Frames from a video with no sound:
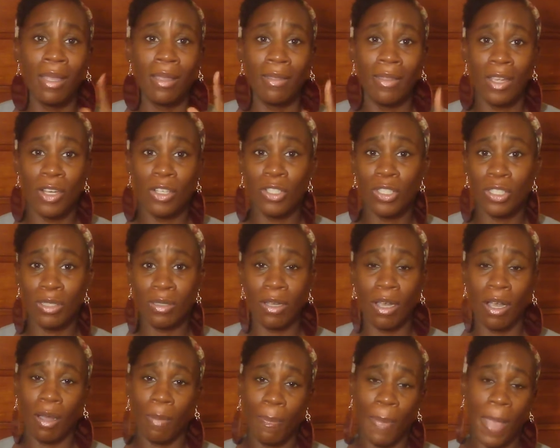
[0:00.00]
there's
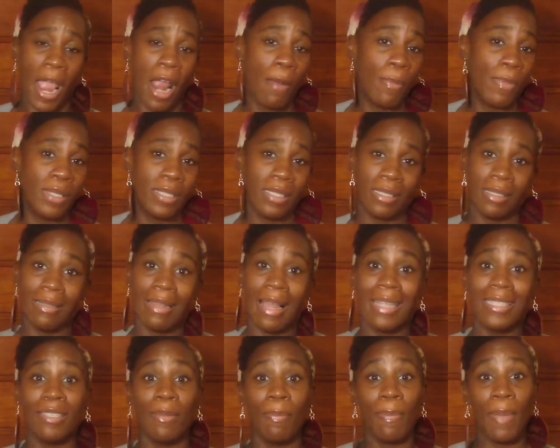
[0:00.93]
uh, parabens in
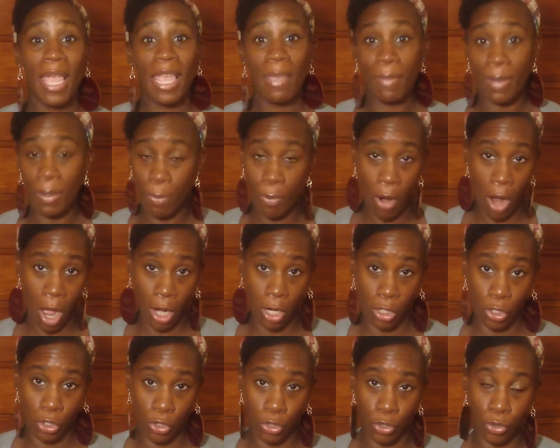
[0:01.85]
lots of baby
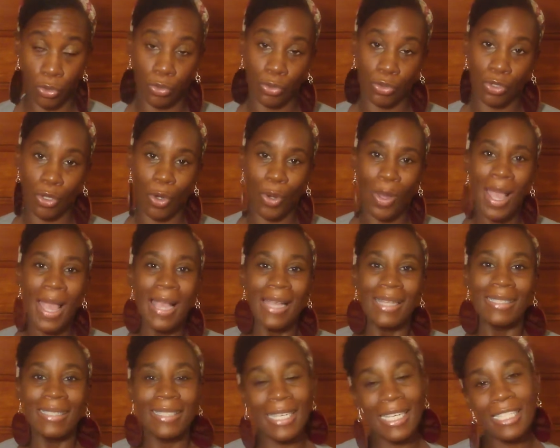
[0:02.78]
products too. So
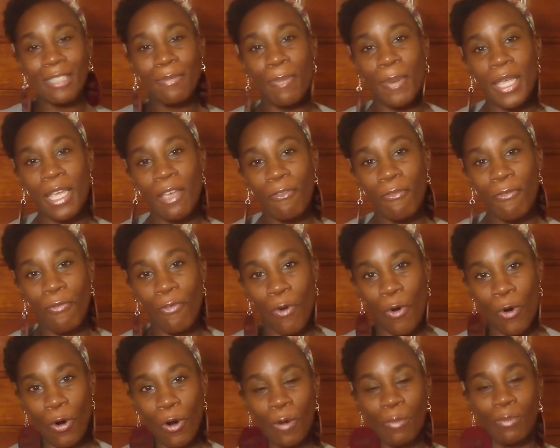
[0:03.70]
just be
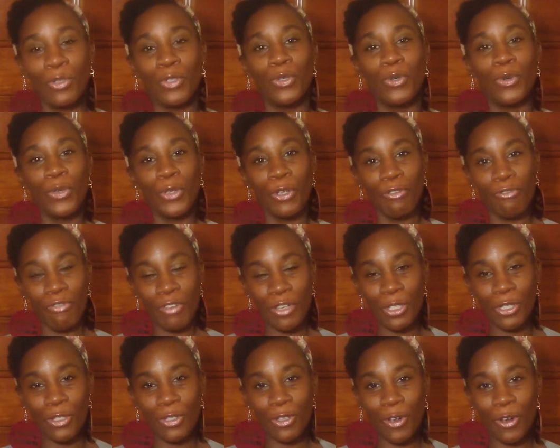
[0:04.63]
informed, do your
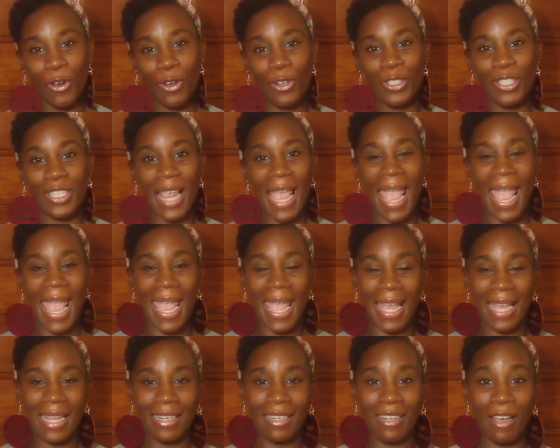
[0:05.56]
research,
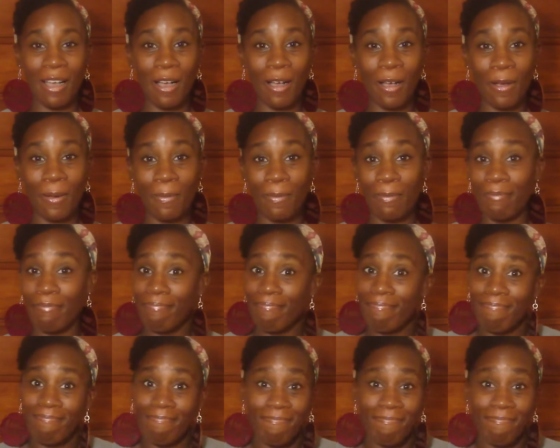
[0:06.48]
and um,